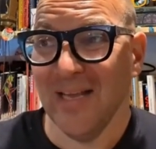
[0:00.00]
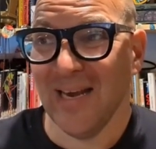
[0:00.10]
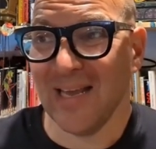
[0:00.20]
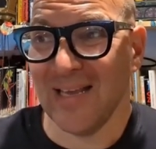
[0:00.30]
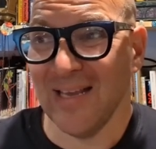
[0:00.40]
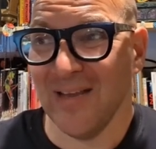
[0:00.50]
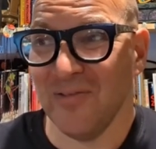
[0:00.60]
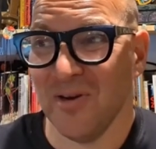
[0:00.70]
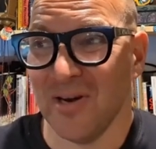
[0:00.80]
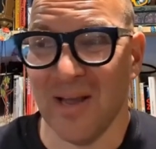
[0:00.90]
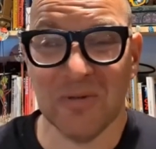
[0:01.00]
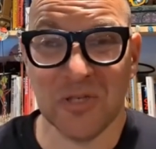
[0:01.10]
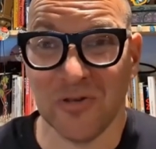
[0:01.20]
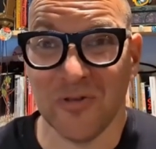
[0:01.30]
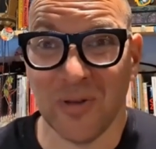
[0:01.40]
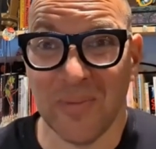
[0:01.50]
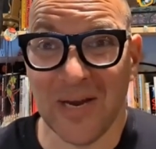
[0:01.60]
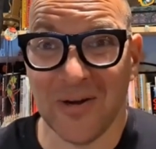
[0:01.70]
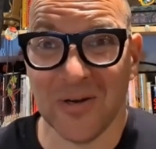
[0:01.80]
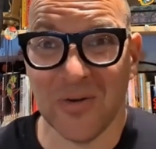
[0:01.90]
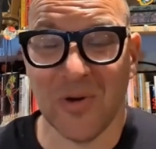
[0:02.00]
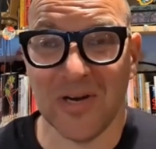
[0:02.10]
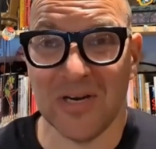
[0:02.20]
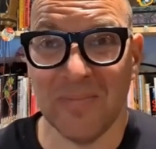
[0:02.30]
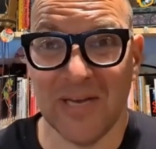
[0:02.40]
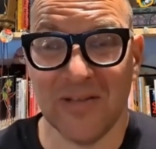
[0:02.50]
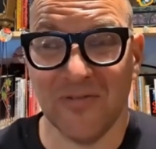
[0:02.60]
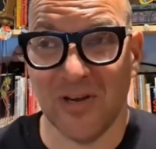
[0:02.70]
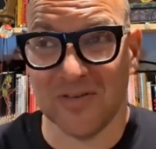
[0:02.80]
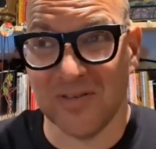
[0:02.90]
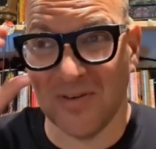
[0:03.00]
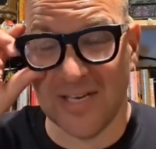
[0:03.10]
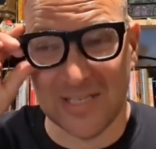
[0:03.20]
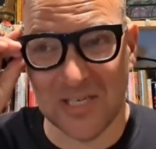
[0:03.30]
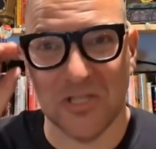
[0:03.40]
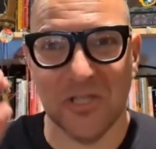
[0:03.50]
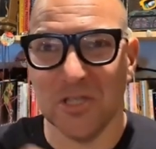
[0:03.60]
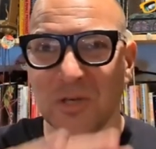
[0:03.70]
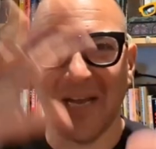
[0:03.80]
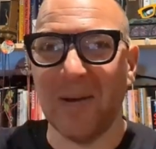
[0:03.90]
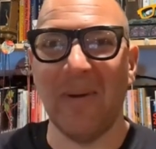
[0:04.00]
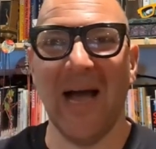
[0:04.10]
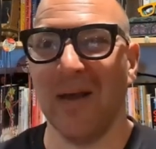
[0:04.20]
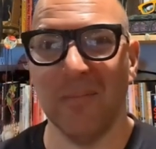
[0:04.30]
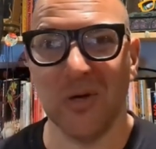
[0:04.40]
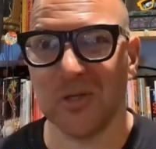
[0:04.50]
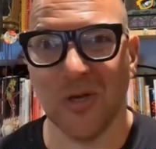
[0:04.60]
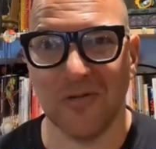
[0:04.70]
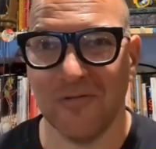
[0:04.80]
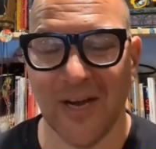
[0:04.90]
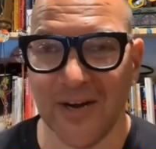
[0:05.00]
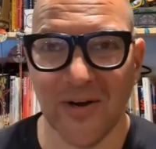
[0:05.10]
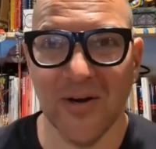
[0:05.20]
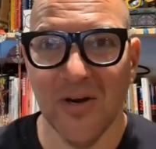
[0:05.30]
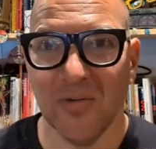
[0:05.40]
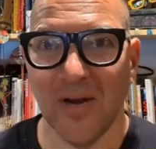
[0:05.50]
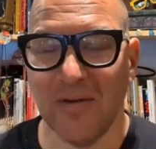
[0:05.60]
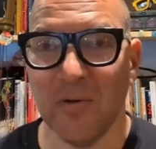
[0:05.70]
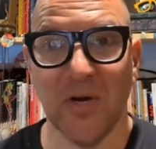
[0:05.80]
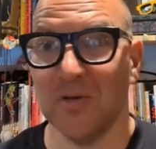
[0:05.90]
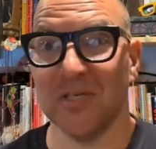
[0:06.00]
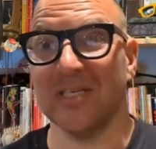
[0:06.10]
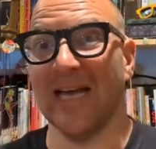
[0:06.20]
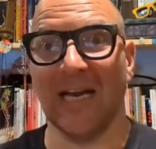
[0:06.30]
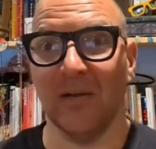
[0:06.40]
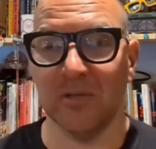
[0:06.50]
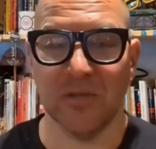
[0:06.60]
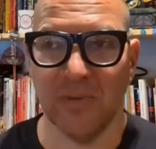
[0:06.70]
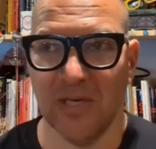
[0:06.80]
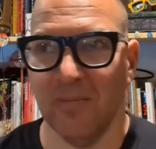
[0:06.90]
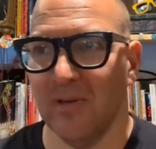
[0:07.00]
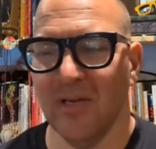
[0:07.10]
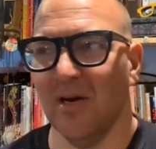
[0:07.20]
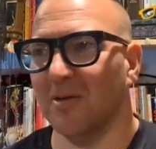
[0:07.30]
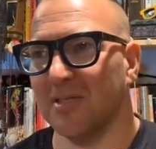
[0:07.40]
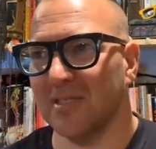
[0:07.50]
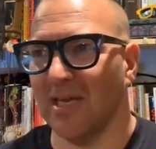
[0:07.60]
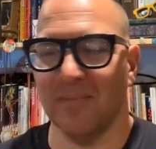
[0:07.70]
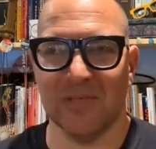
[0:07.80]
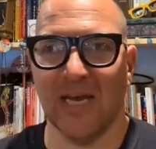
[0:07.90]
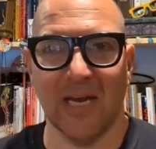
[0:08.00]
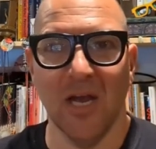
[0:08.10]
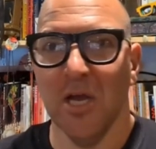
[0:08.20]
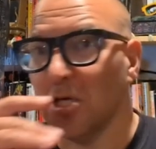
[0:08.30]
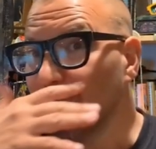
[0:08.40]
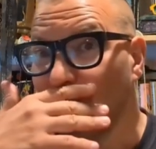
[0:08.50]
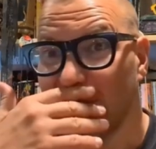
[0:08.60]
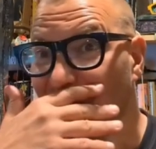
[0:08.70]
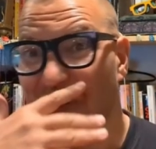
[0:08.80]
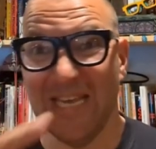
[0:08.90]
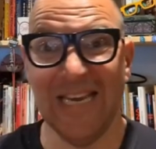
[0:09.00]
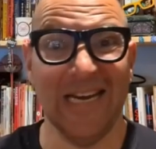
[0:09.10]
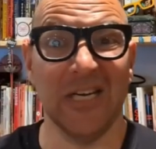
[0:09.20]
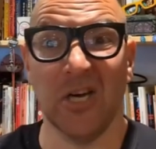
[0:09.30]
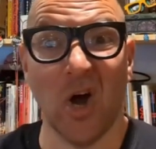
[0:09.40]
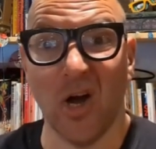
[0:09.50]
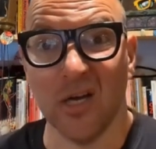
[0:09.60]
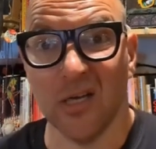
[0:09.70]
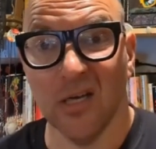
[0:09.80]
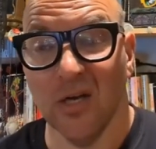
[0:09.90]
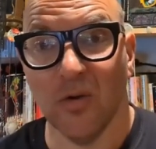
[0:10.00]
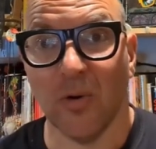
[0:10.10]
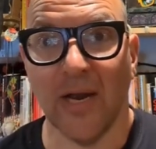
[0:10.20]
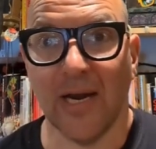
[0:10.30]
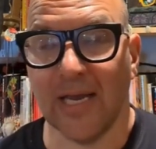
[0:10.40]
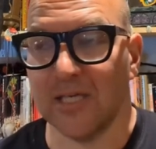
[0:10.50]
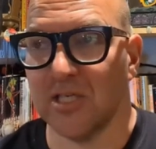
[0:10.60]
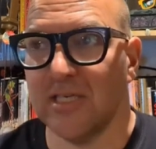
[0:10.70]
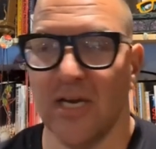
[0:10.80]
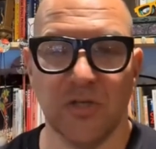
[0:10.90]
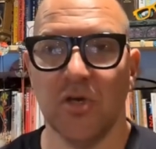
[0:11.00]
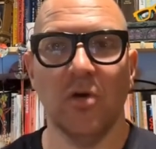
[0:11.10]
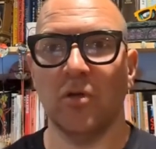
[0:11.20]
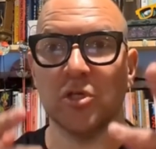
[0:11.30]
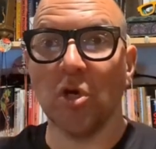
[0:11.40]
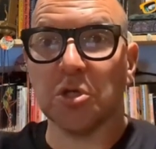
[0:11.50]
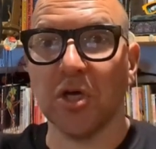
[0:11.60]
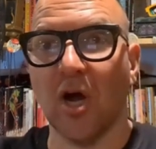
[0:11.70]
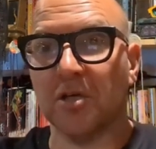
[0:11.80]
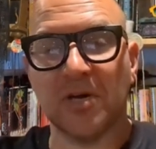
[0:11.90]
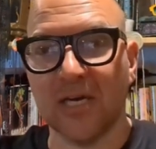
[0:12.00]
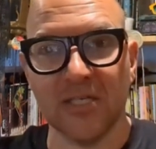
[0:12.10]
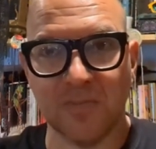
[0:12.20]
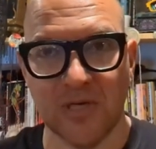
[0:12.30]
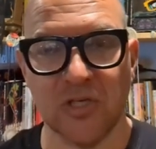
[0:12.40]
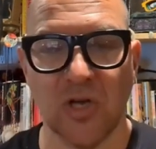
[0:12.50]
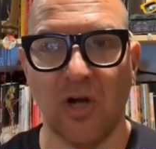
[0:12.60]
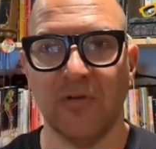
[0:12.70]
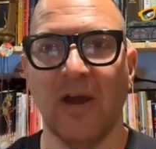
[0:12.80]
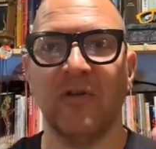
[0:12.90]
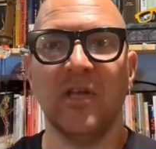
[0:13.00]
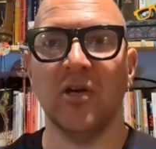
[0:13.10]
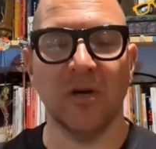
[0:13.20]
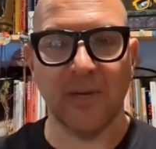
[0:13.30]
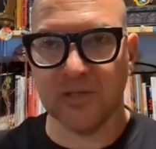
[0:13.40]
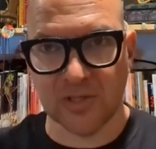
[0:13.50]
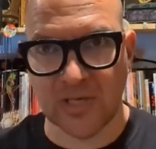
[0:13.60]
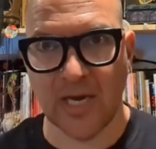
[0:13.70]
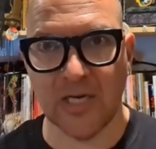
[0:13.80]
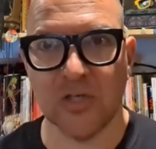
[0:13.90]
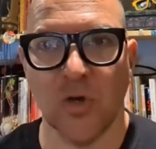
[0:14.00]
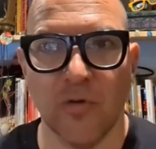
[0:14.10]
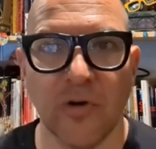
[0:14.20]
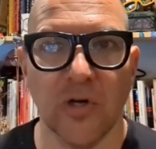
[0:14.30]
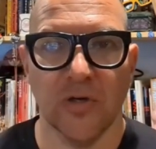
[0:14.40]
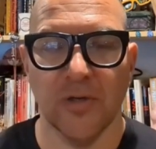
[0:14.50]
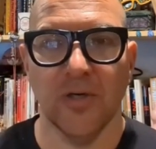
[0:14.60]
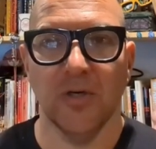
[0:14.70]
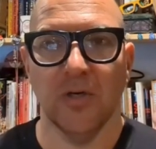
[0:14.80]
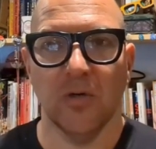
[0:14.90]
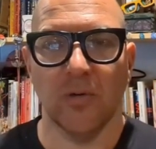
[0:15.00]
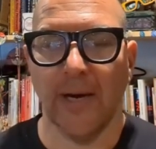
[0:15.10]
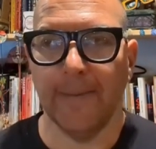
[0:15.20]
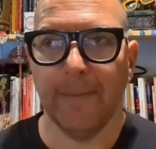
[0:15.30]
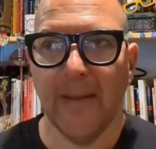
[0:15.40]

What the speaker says: Like if you're an amateur filmmaker and you want to depict the fall of civilization, just show like a pile of books on fire, right? Everyone knows exactly what you mean. You know, it's the same as like showing someone eating a dog, right? Like it just tells you the social contract has been dissolved. Everything good about society is over, right?